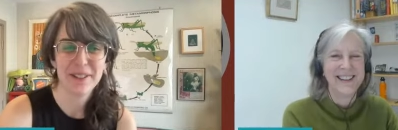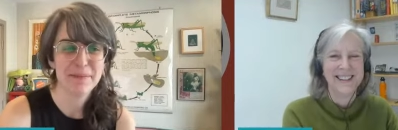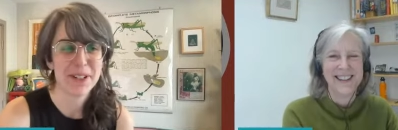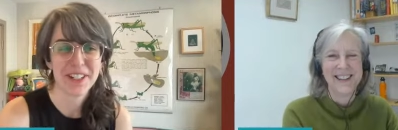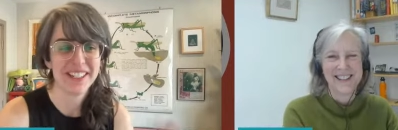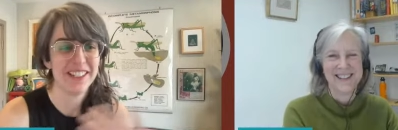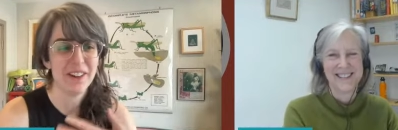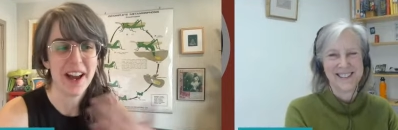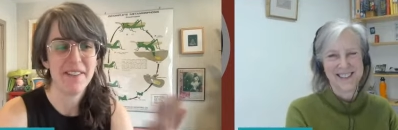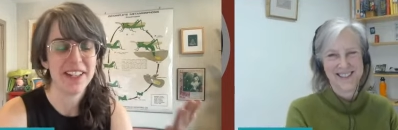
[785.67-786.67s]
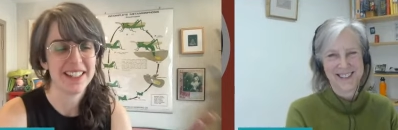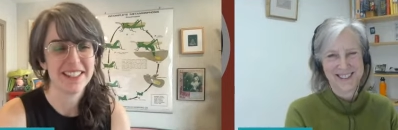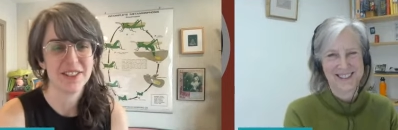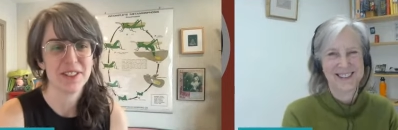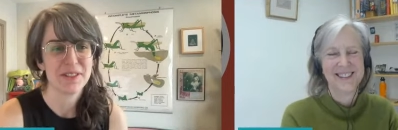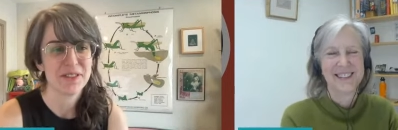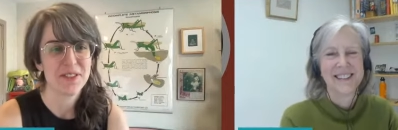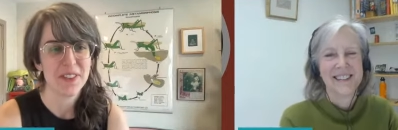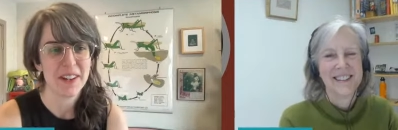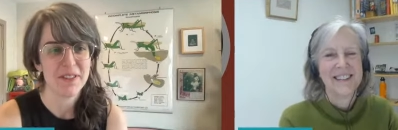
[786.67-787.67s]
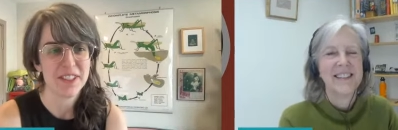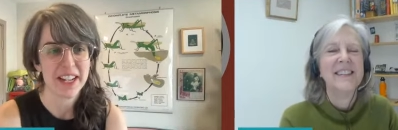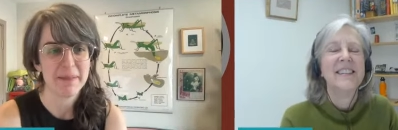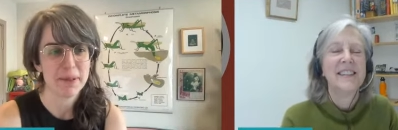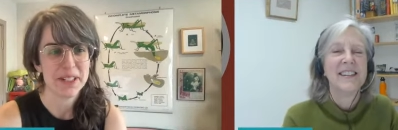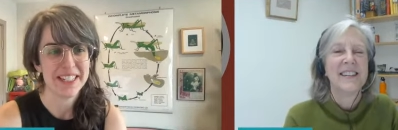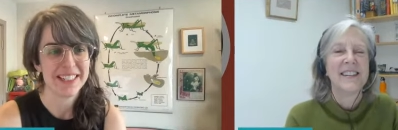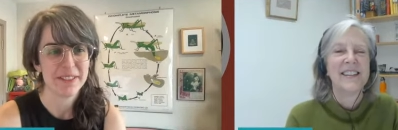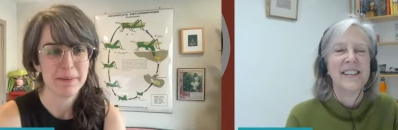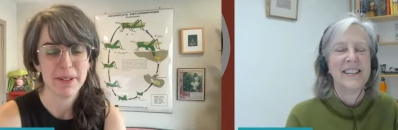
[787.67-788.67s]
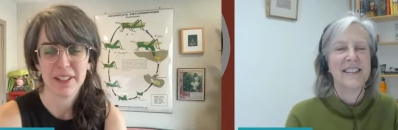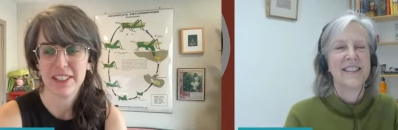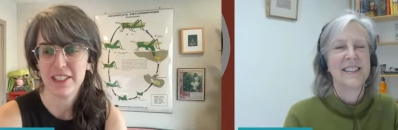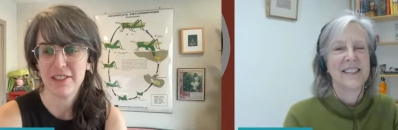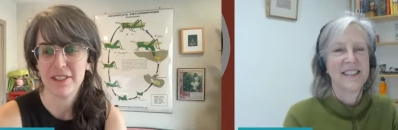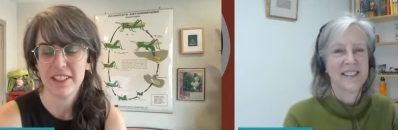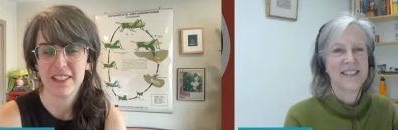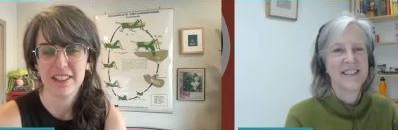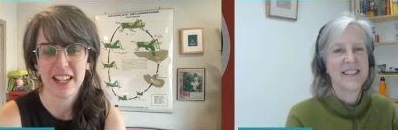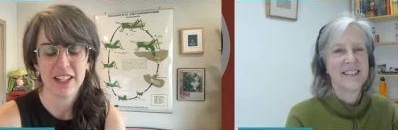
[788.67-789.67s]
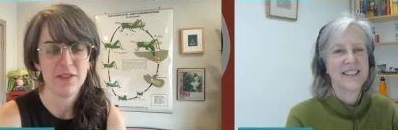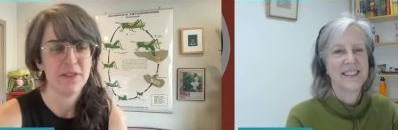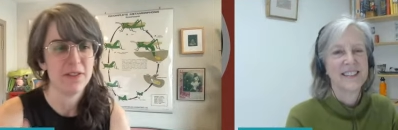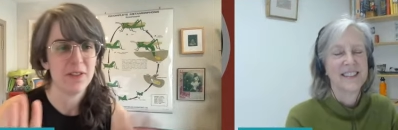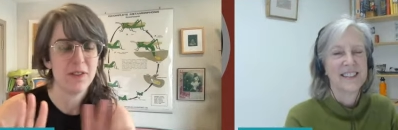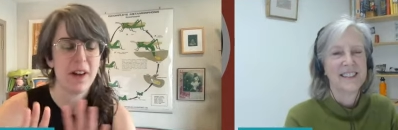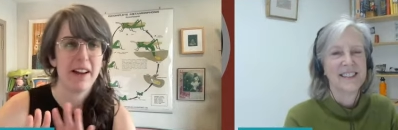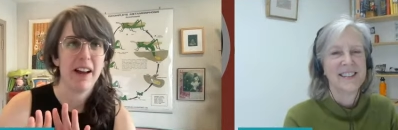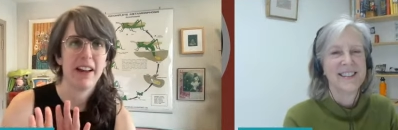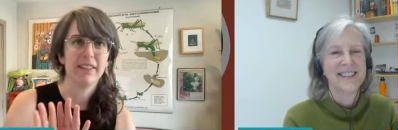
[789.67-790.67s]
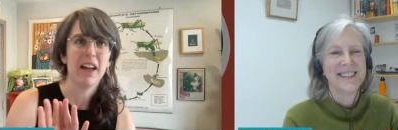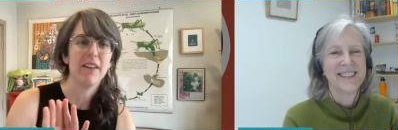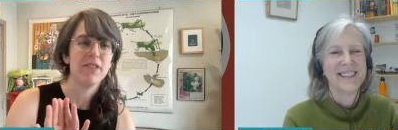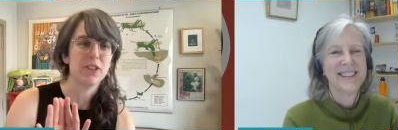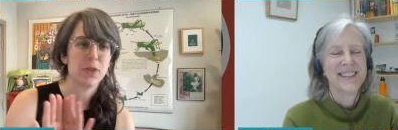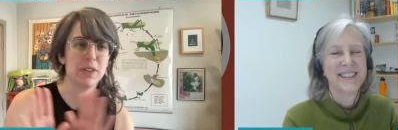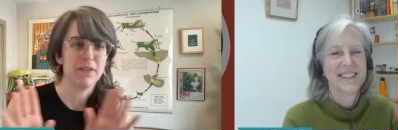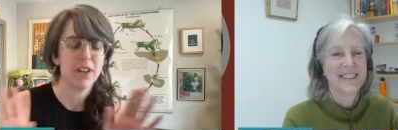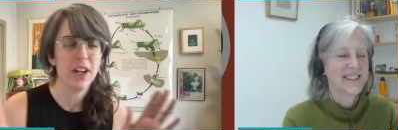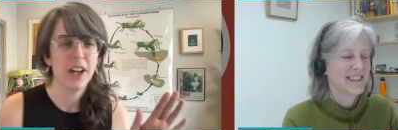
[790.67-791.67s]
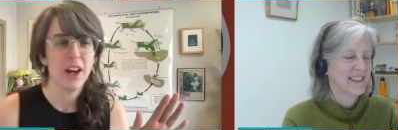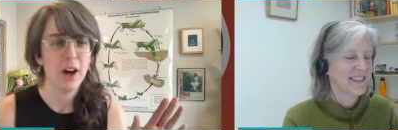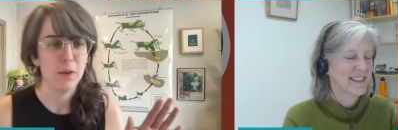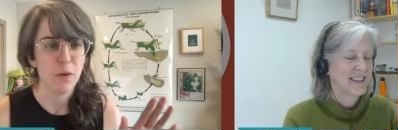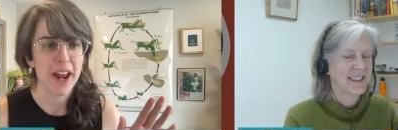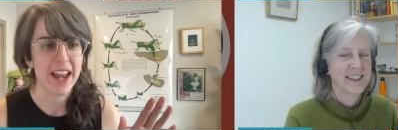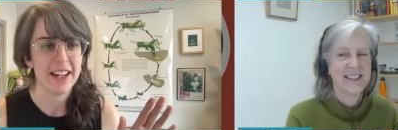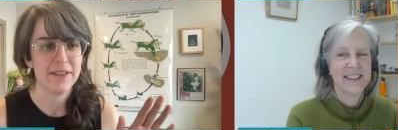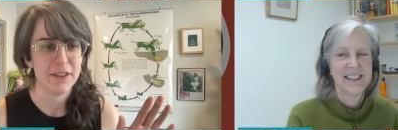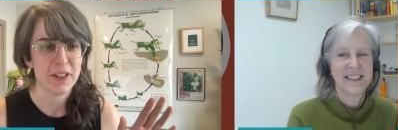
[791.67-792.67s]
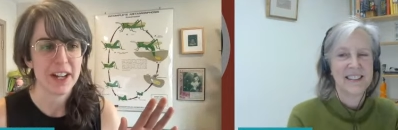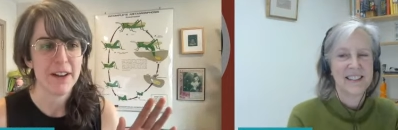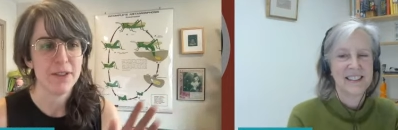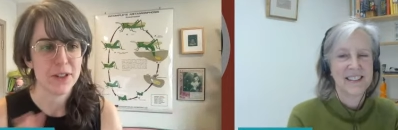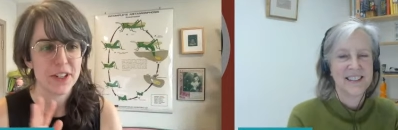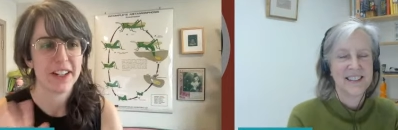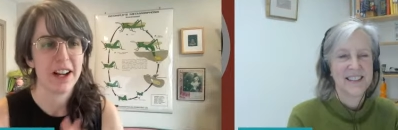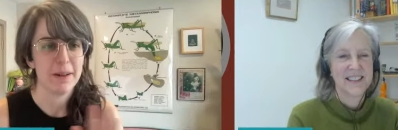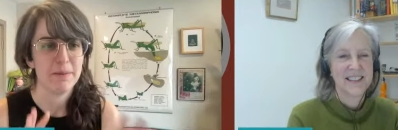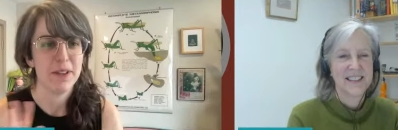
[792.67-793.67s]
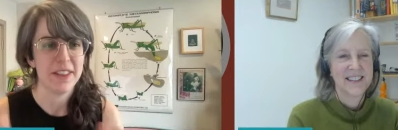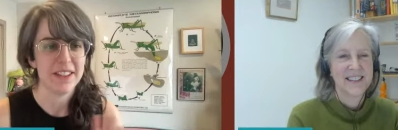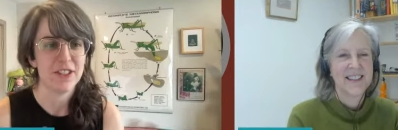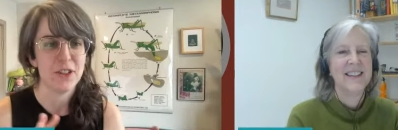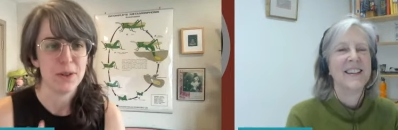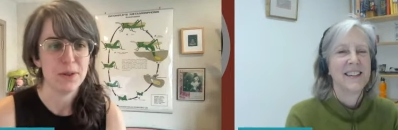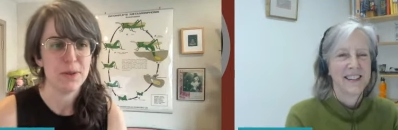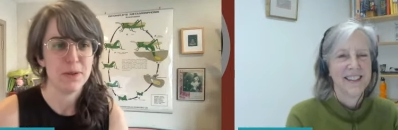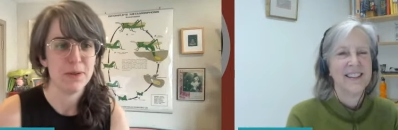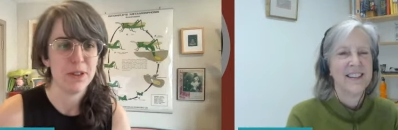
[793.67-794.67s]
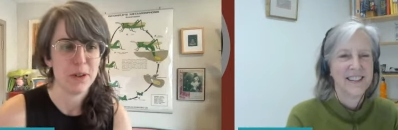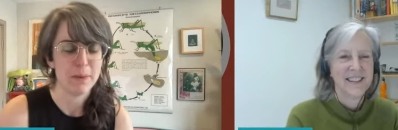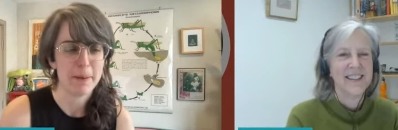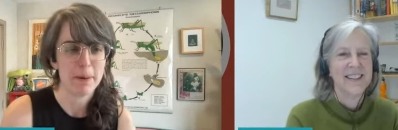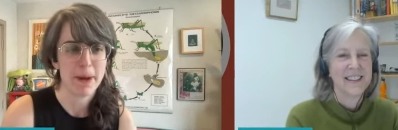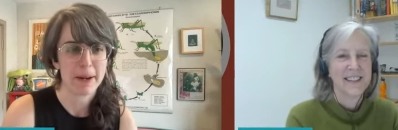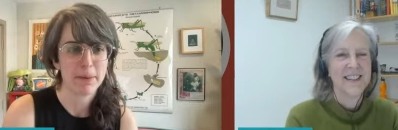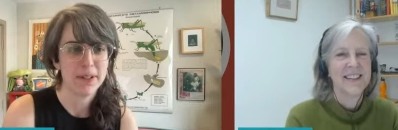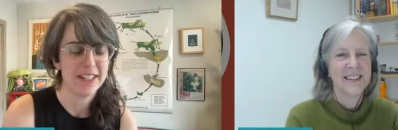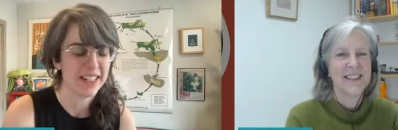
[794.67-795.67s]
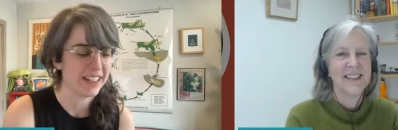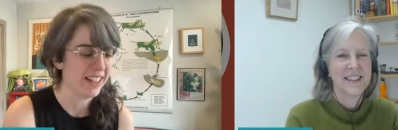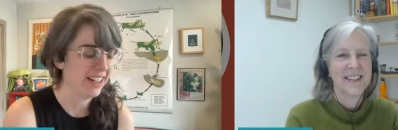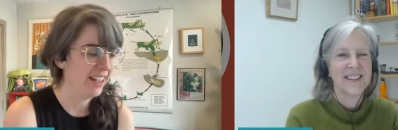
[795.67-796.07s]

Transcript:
Speaker 1: your book, you know, having a sort of a second printing of the book too is just like you. I, I love the sort of array of different covers that come with this new, you know, paperback printing.